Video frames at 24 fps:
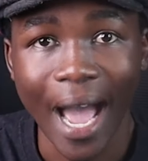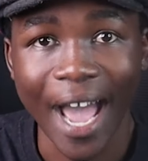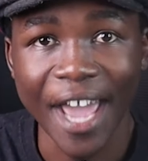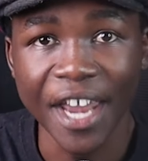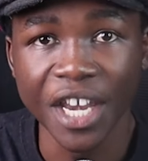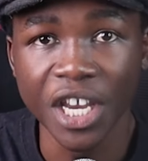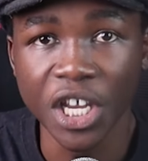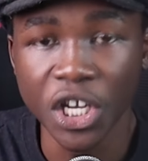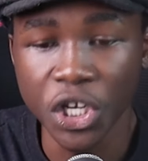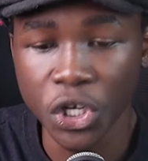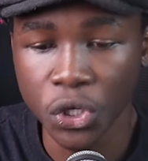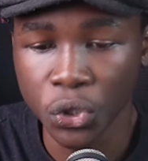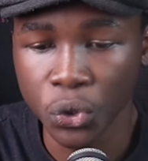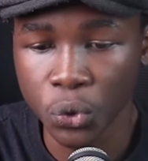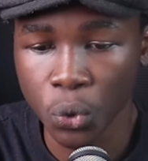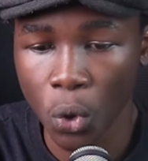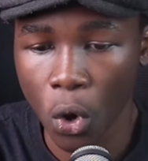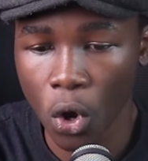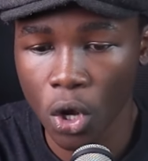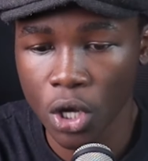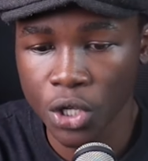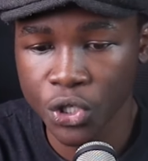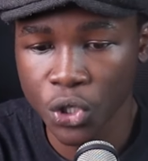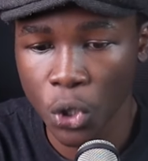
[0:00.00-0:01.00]
I need you to
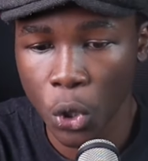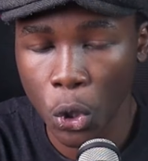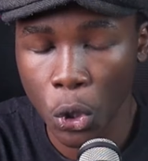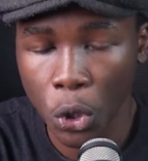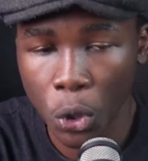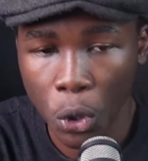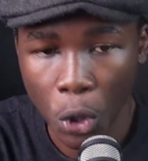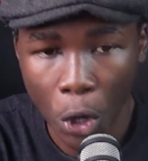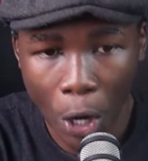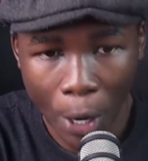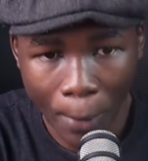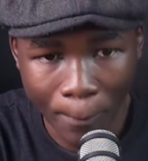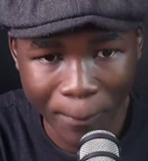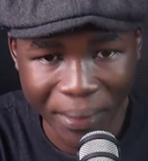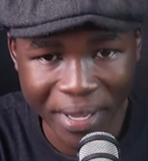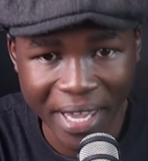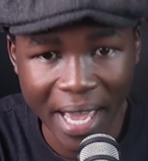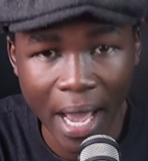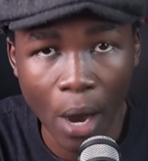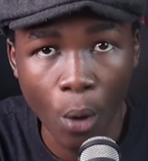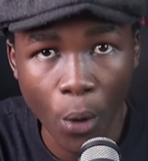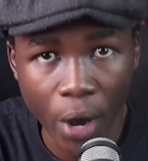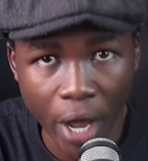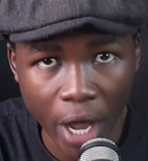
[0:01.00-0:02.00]
also
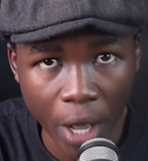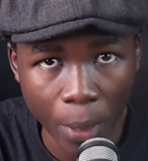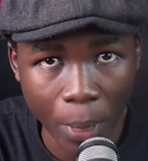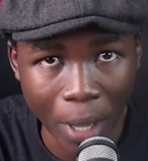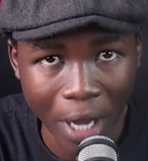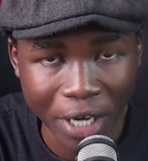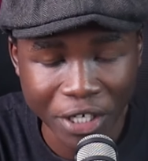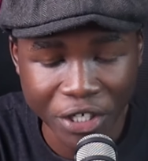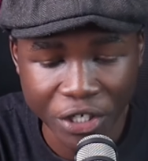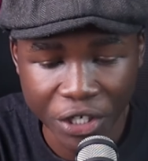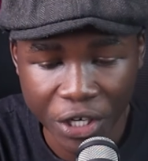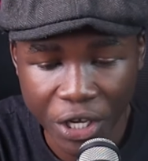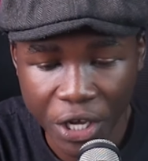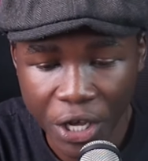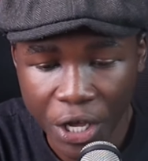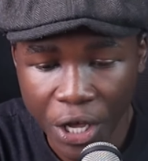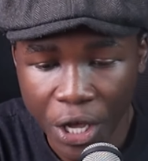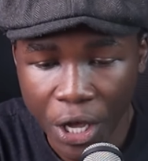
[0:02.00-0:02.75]
be aware that